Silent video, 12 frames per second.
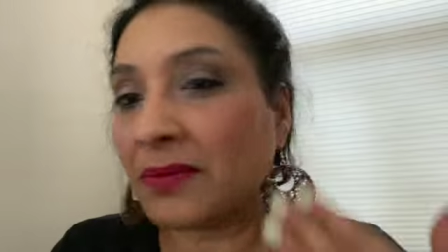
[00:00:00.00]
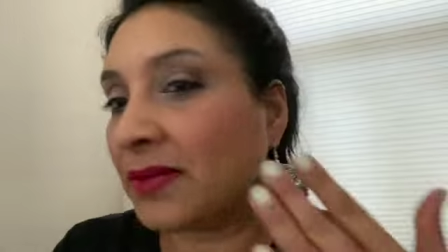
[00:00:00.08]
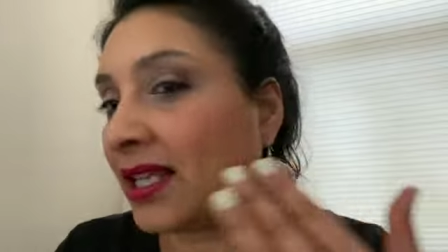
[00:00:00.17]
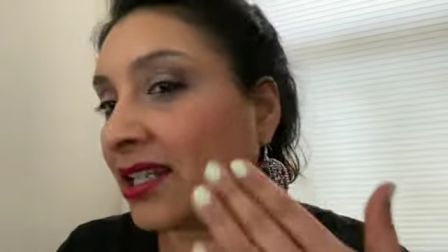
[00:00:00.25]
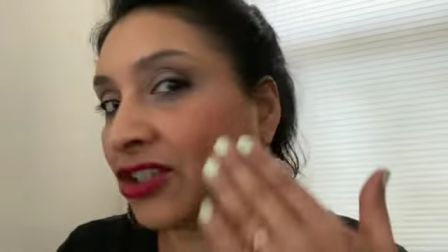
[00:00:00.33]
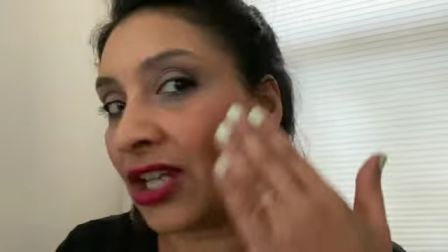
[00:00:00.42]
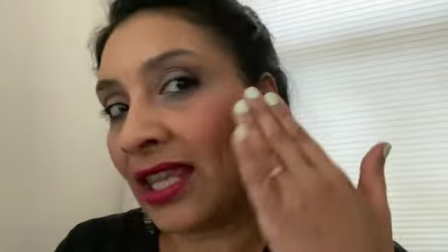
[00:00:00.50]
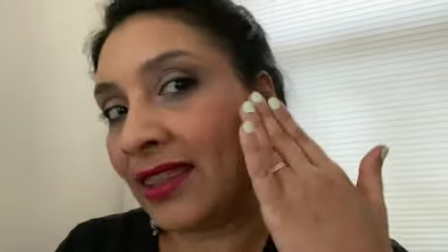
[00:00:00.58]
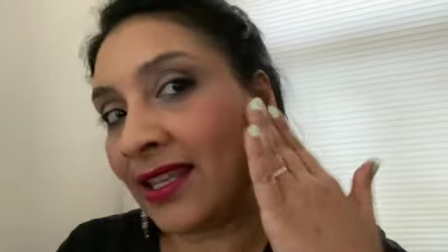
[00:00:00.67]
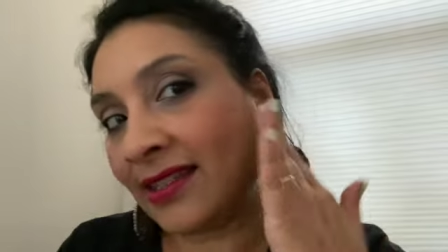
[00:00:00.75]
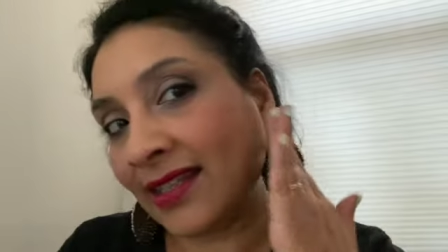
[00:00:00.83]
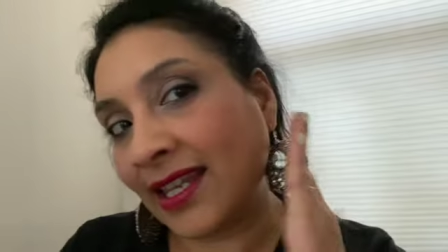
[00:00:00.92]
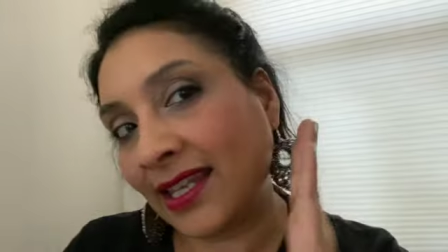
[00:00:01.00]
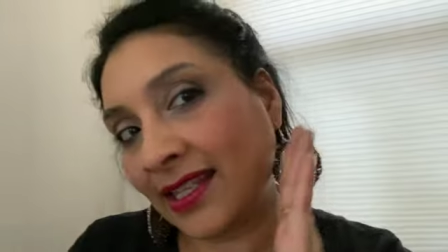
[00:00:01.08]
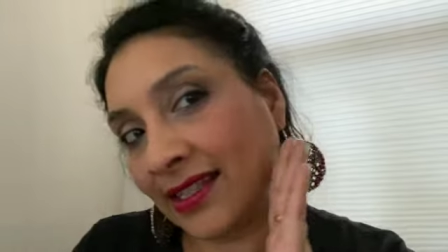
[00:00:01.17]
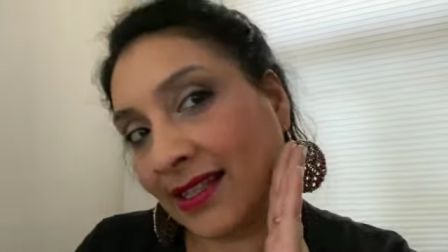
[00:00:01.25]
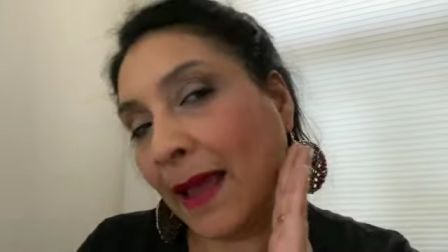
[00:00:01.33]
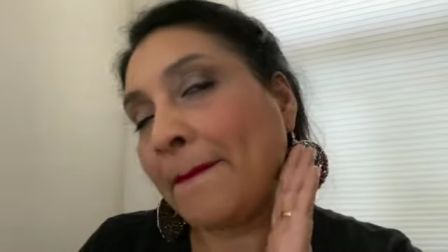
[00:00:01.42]
blush, and this
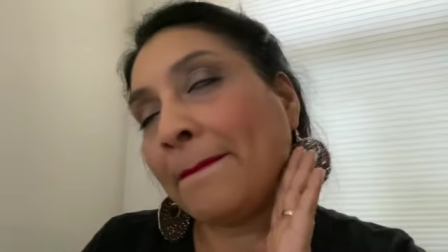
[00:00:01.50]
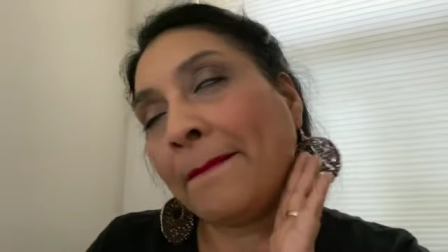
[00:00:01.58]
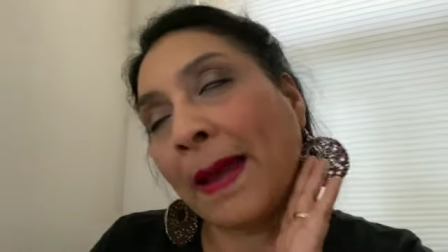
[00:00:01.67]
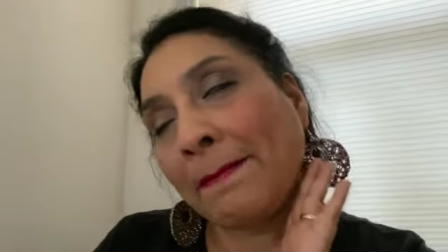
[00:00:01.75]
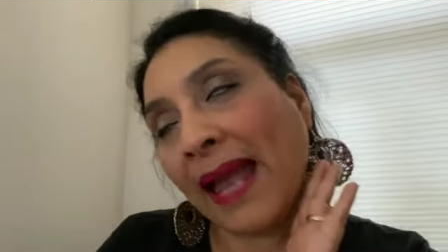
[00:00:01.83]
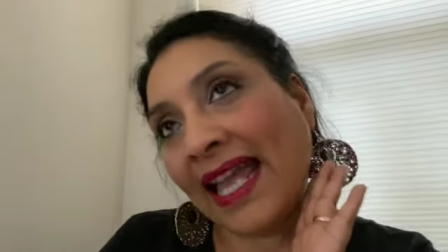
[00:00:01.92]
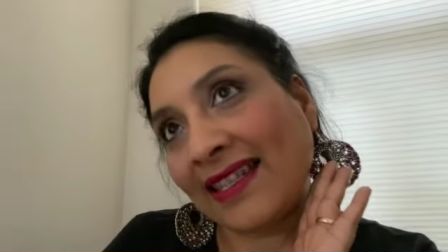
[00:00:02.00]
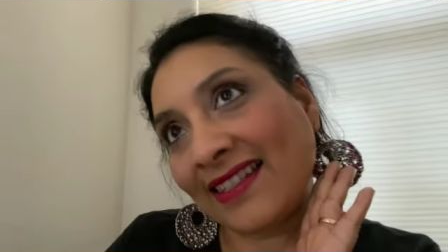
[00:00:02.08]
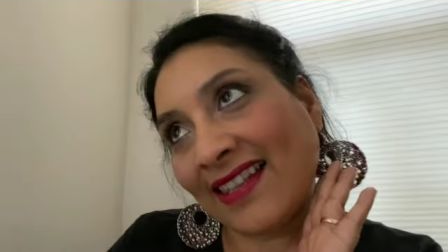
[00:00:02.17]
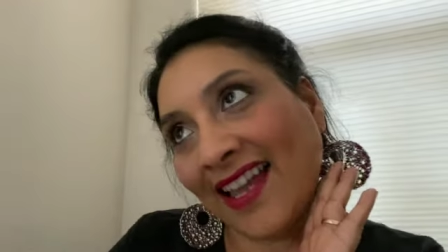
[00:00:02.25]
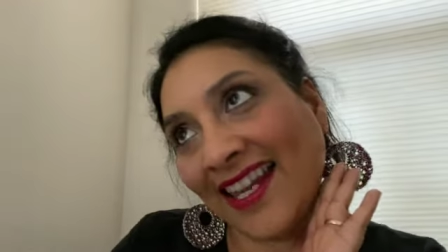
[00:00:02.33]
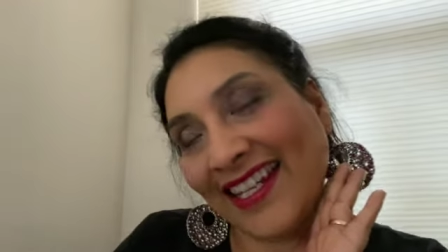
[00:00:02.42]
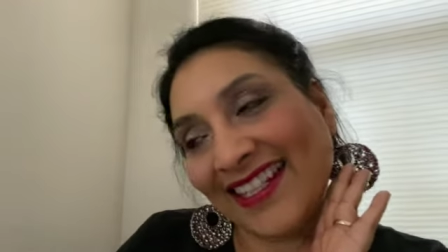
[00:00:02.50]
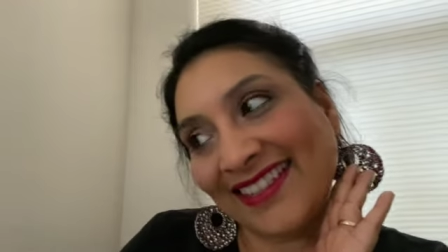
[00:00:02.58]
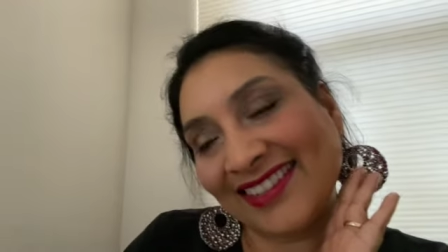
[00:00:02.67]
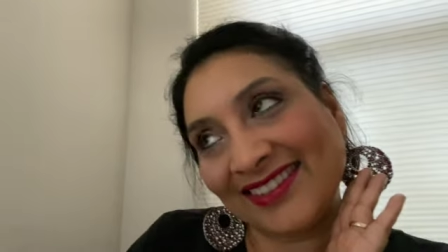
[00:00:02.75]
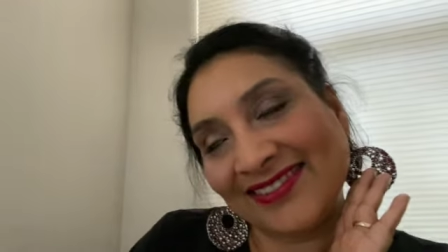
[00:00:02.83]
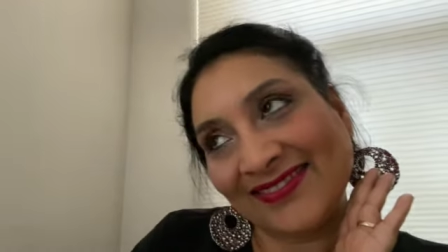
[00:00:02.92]
is my matte side.